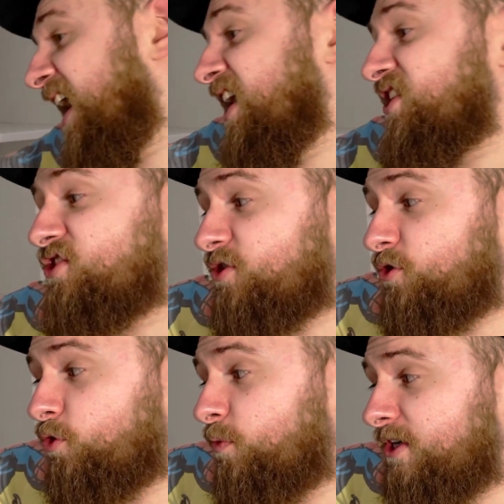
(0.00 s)
it doesn't
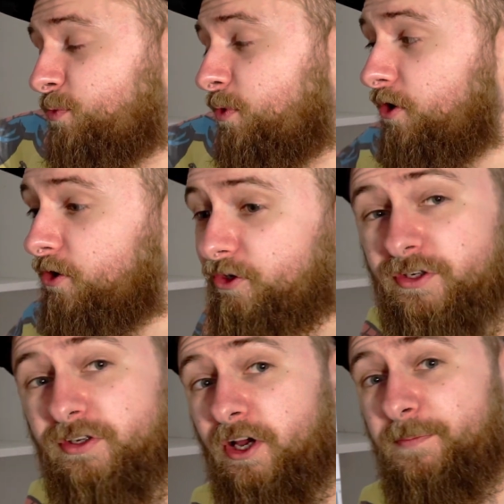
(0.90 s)
always work.
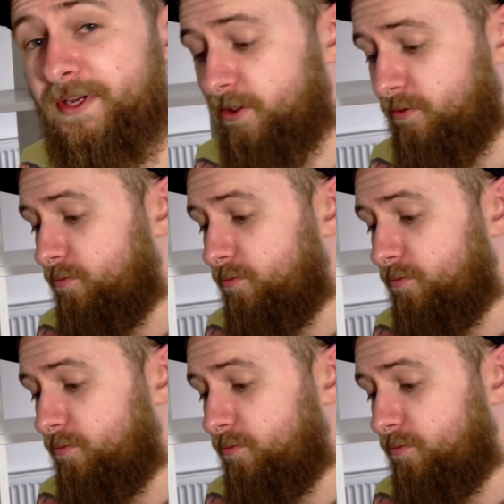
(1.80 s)
I mean,